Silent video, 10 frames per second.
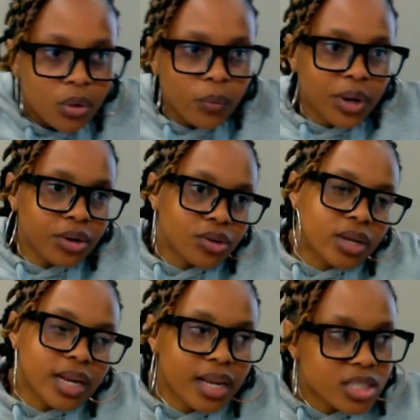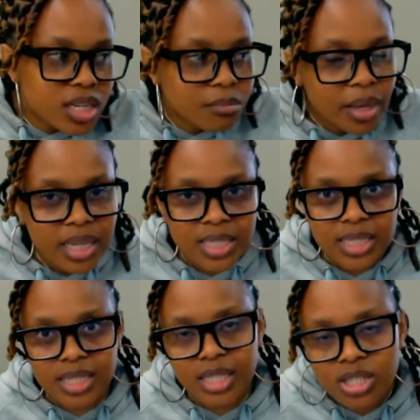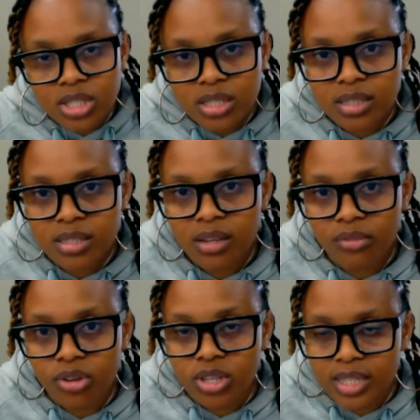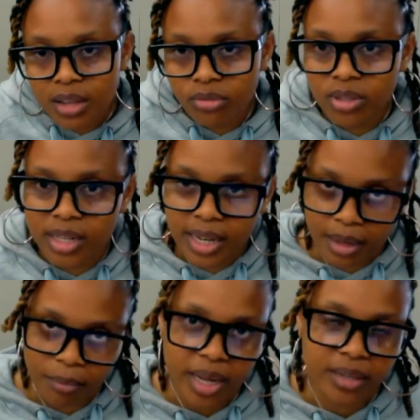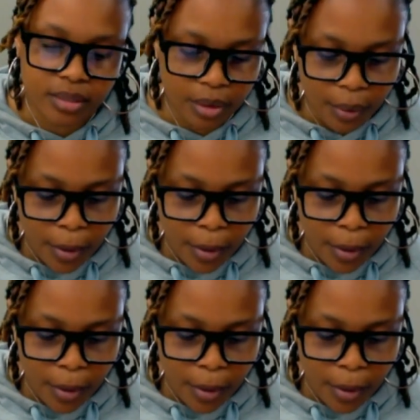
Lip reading: where you can actually make decisions for yourself with a clear mind.